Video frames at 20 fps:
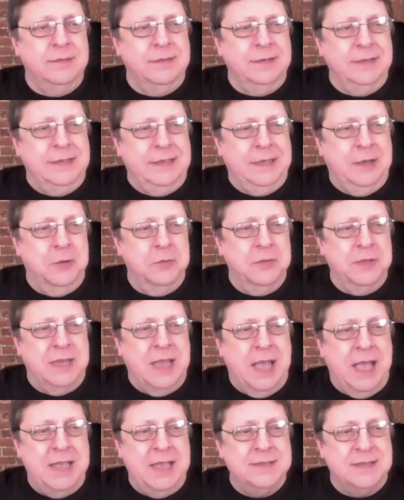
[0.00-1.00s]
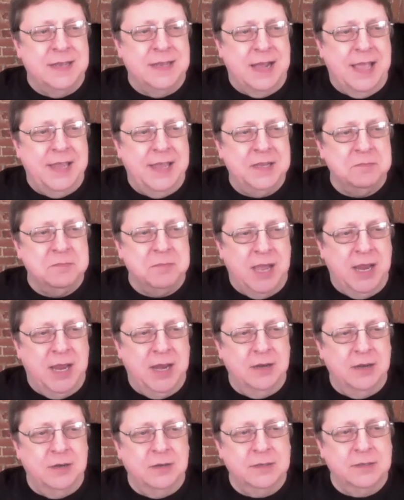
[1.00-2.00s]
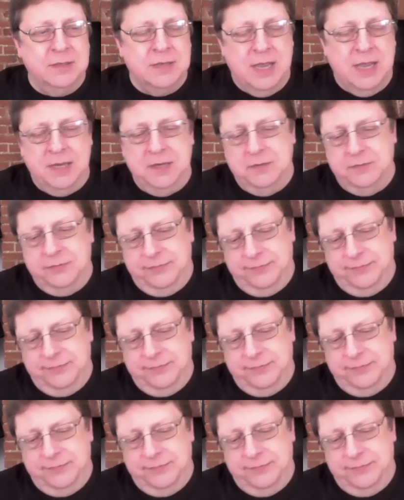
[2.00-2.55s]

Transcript: you know, the guys that I admired kind of